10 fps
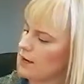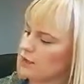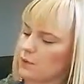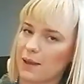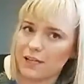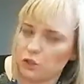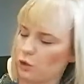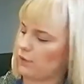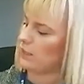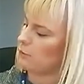To make sure
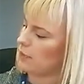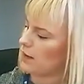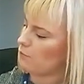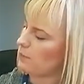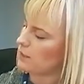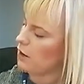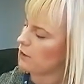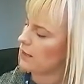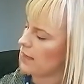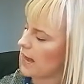that it would never be
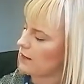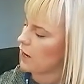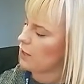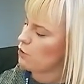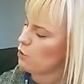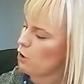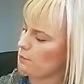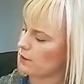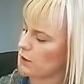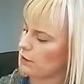dark again, an
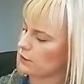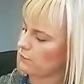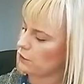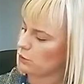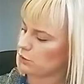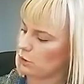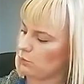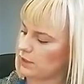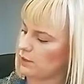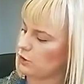enormous artificial sun
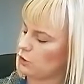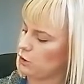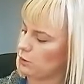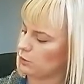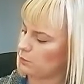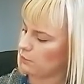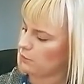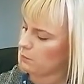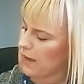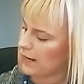was installed above
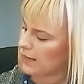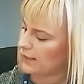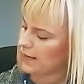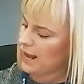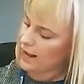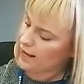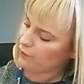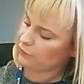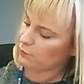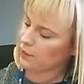the palace,
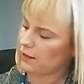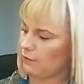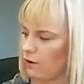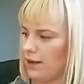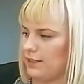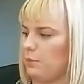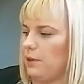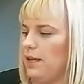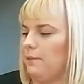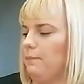left a bit, right a bit.